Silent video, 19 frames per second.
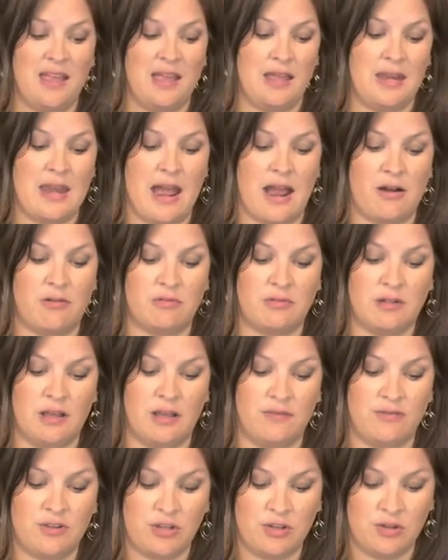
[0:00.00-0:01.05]
Now,
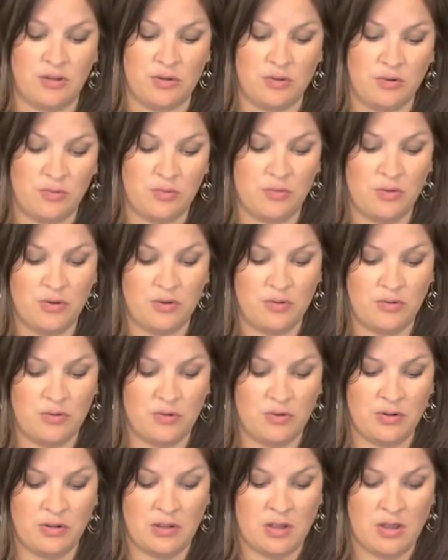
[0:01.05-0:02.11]
if you
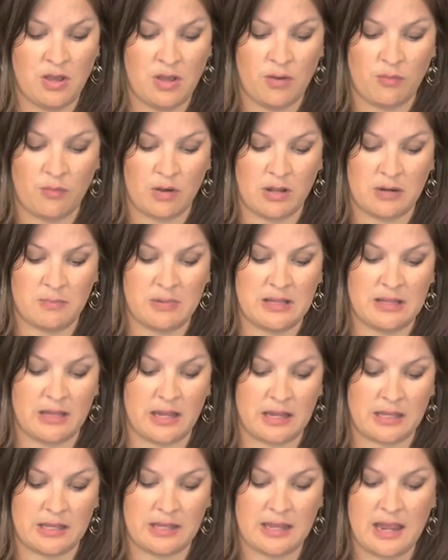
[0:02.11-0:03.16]
want to be
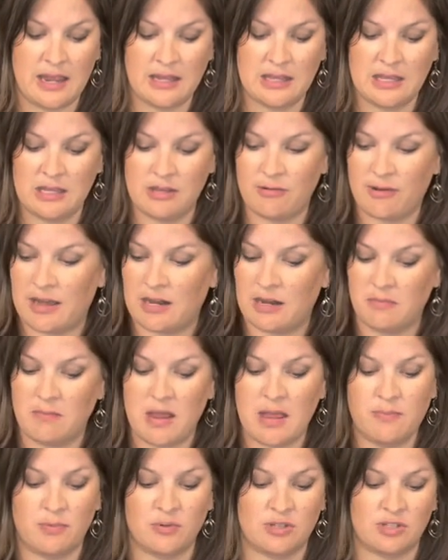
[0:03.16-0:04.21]
like Yankee, you add in
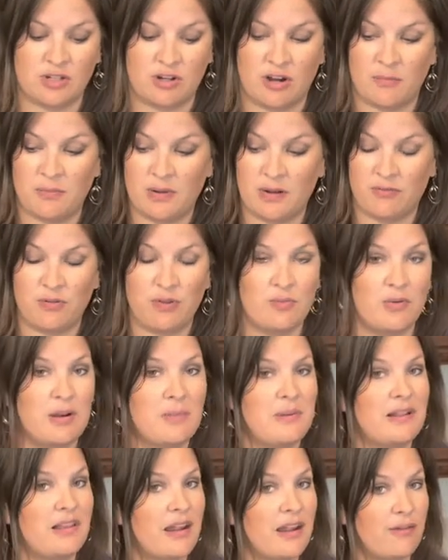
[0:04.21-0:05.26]
maple syrup, but if you want to
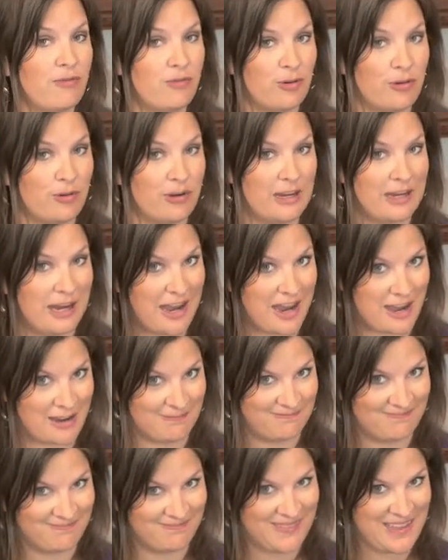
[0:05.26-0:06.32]
be like a
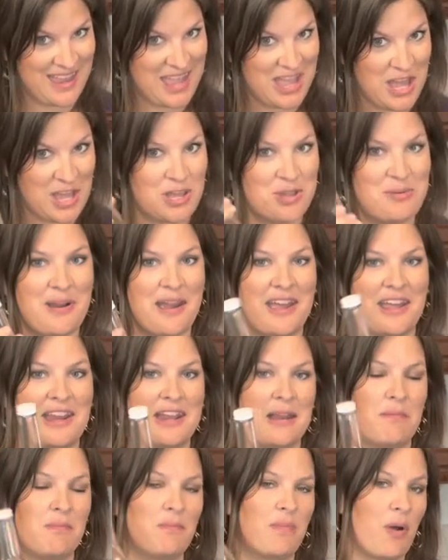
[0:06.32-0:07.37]
Floridian, you add
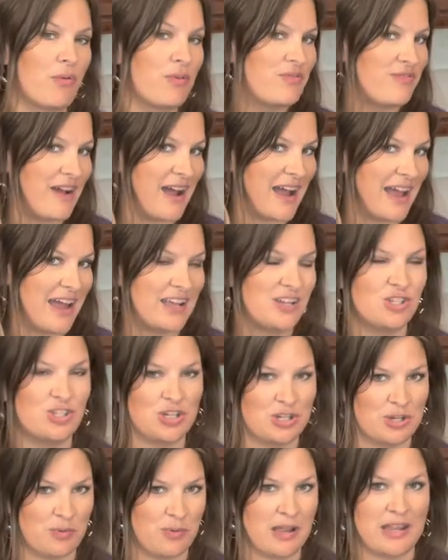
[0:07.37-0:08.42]
in bona fide,
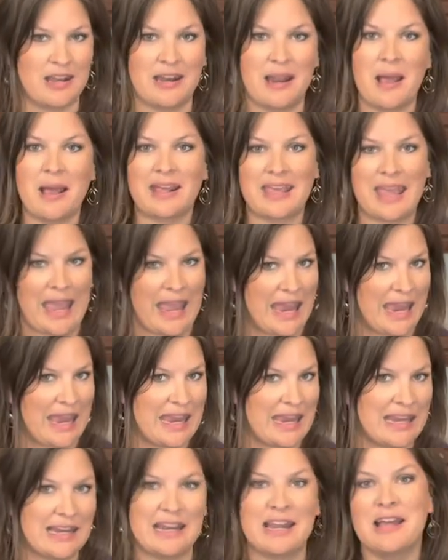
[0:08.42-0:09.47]
genuine
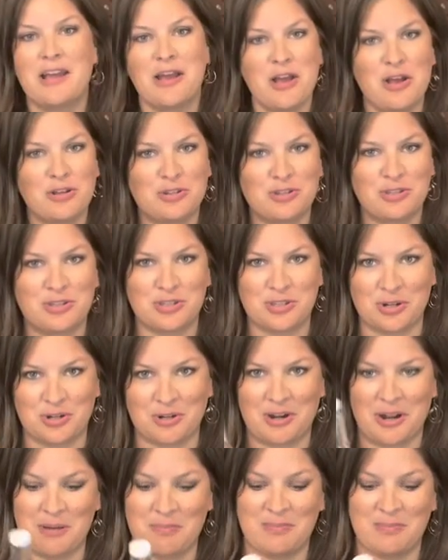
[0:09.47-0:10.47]
cane syrup.